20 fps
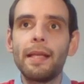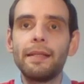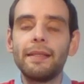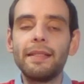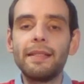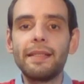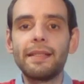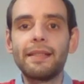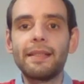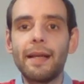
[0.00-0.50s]

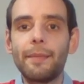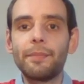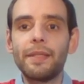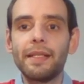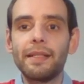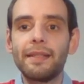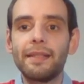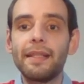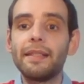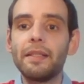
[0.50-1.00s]
this is
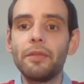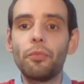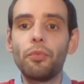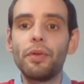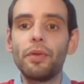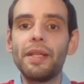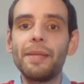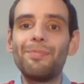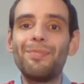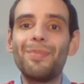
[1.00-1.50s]
something that
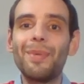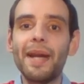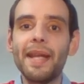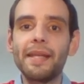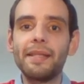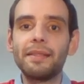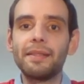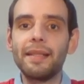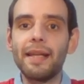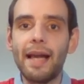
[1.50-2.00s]
really
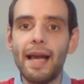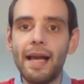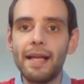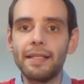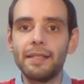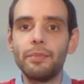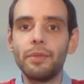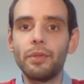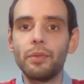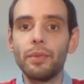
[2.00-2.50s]
breaks the
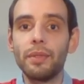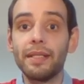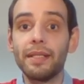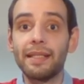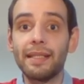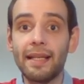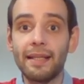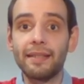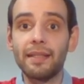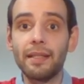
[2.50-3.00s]
ice between
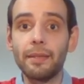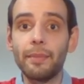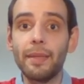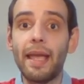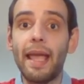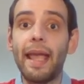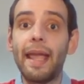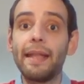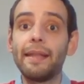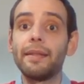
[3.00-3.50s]
the
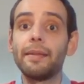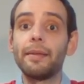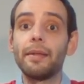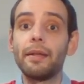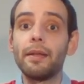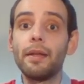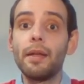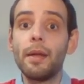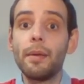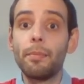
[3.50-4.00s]
customer and
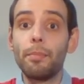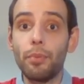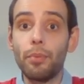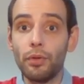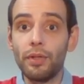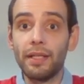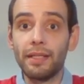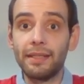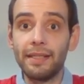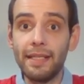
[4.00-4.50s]
the
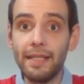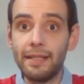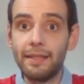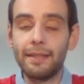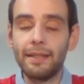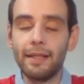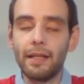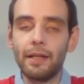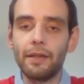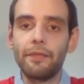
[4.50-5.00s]
product
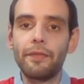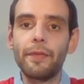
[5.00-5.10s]
itself.